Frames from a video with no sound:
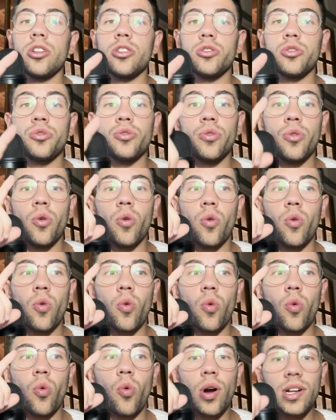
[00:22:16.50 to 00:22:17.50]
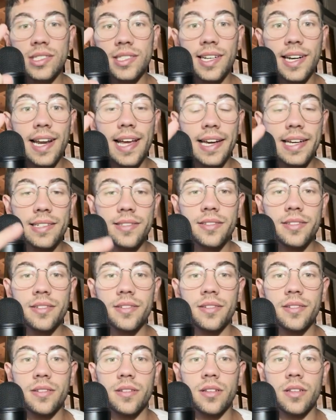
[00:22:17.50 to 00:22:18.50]
to what client
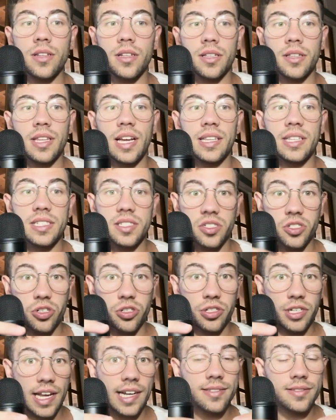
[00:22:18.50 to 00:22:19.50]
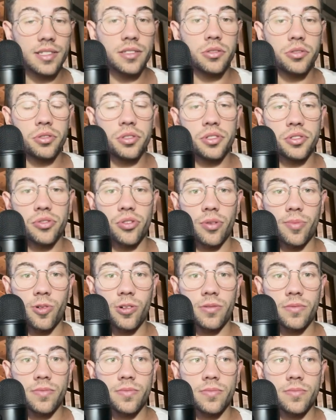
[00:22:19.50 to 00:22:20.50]
that is connected to the
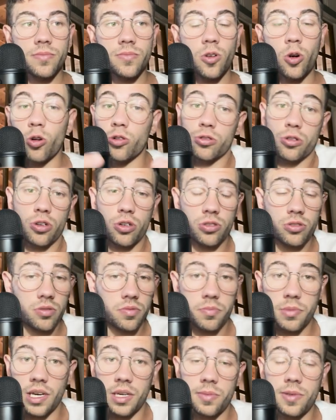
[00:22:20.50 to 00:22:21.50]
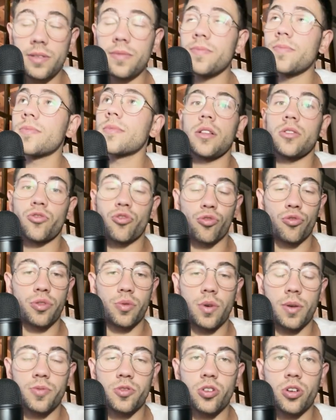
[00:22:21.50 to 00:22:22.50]
server, or not, maybe, through the
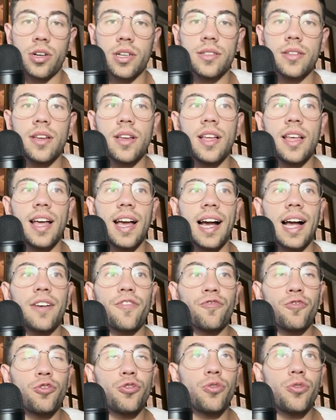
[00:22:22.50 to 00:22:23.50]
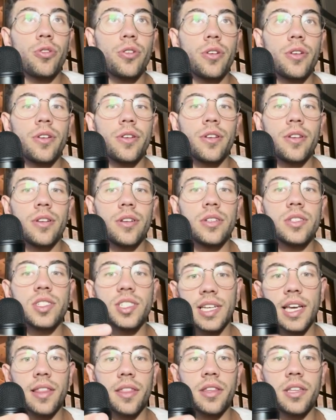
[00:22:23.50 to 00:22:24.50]
WebSocket, have to
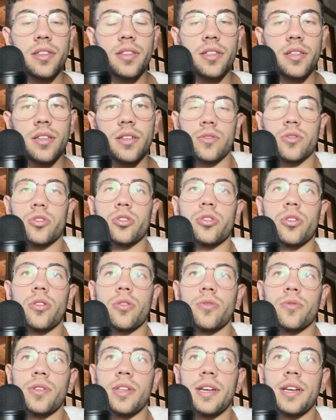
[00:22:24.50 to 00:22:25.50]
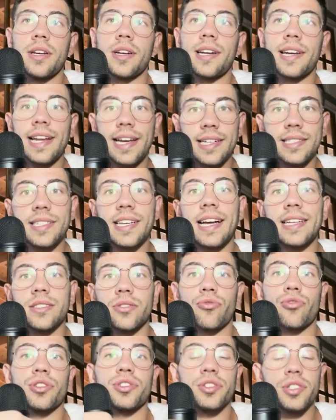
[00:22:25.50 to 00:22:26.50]
send it so the client can
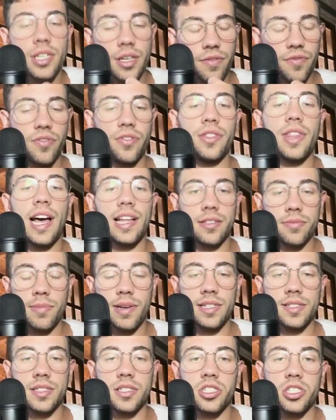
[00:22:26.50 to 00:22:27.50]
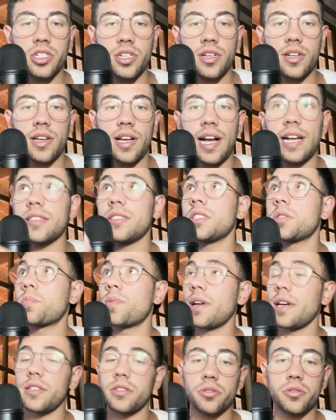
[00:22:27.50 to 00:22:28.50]
receive that message and
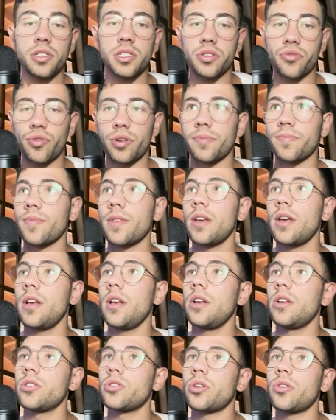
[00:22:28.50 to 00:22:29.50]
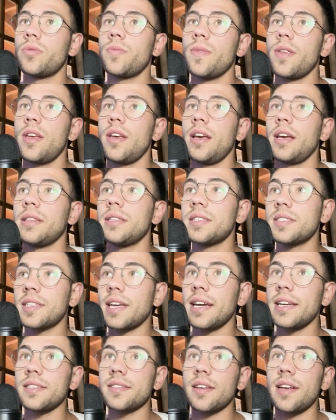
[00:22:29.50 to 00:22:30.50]
display to the screen. So in this
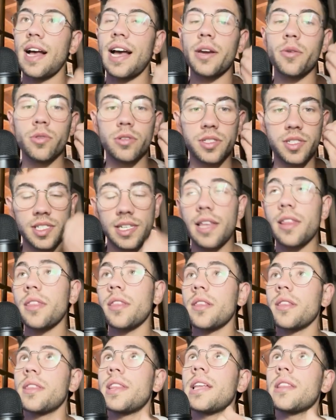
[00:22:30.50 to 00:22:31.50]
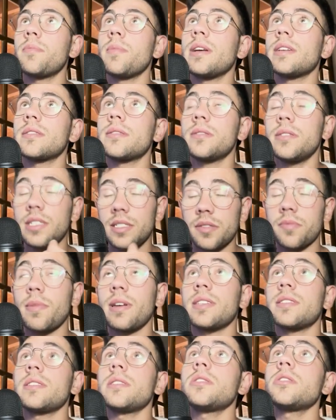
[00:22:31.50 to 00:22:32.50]
case, I will send this
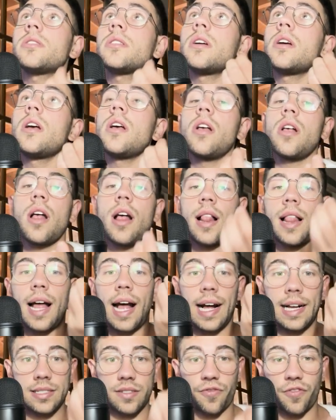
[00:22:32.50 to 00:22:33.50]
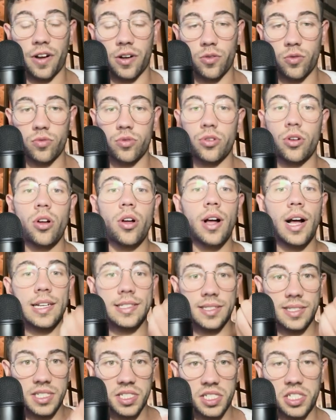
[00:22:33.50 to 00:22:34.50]
message as Facundo, as
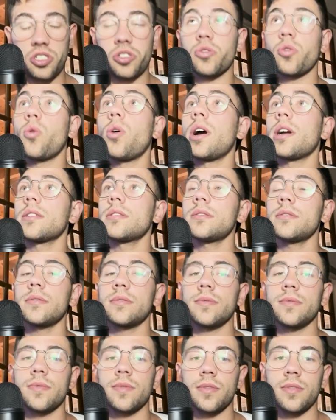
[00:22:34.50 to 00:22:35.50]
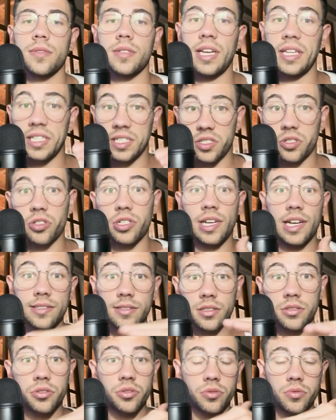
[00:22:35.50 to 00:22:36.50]
the session 1 that is
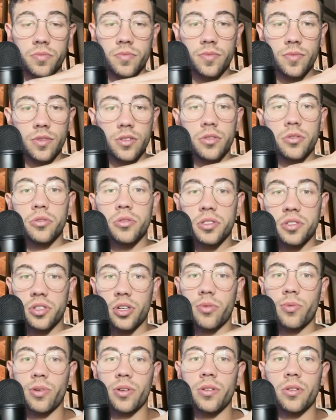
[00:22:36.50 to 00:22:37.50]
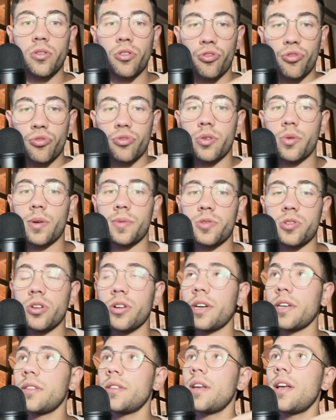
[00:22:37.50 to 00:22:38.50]
connected to the server through the
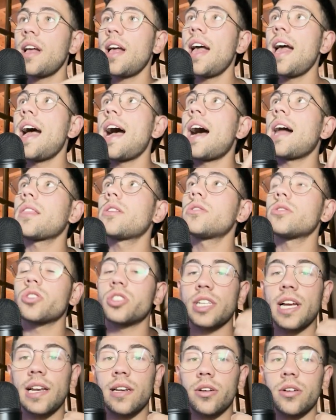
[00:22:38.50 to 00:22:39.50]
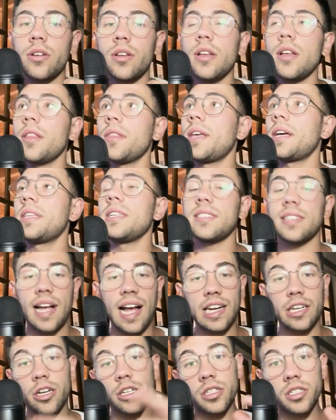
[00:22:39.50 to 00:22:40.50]
WebSocket, and Gonzalo, that is
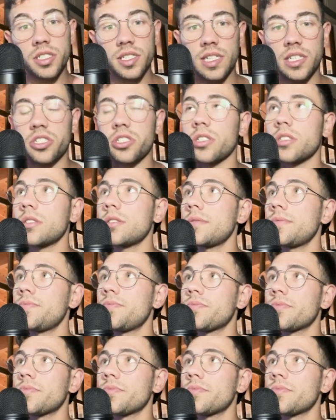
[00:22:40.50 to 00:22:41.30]
another session,